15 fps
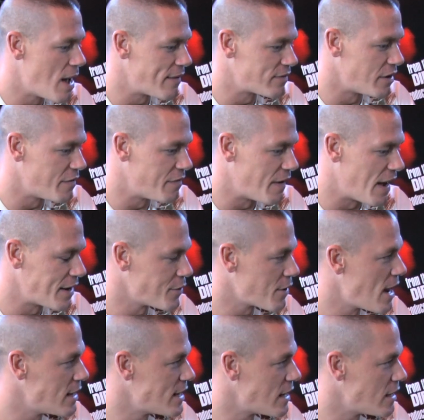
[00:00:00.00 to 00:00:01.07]
have to define your
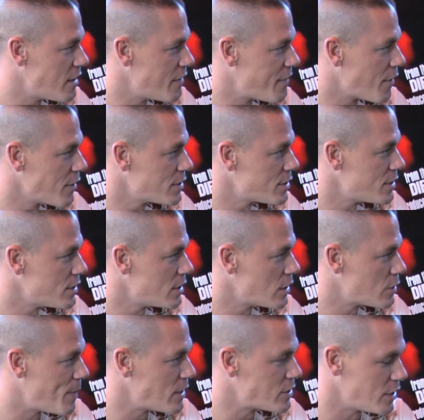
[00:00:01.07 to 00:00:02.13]
identity first,
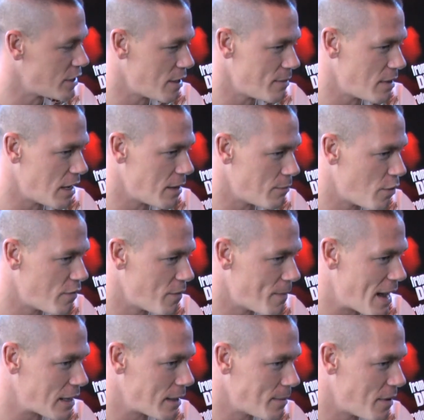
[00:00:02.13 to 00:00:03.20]
especially in movie
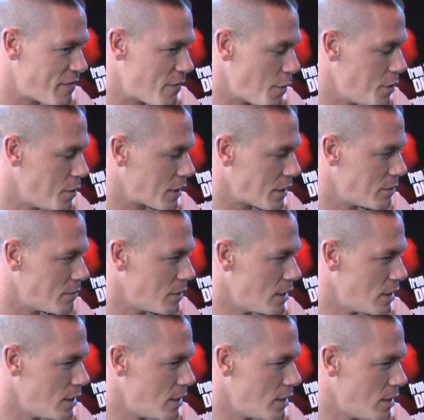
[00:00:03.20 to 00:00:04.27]
making, before you
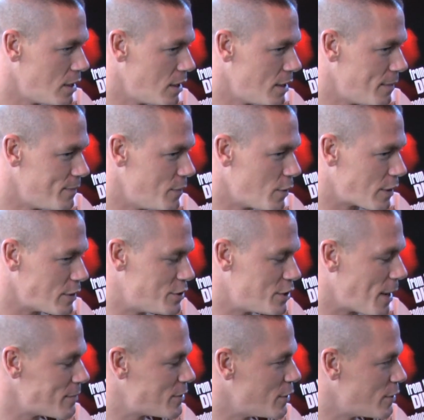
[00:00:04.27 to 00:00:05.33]
can
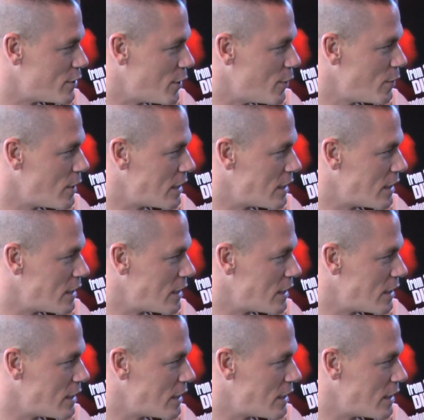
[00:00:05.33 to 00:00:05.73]
jump too soon.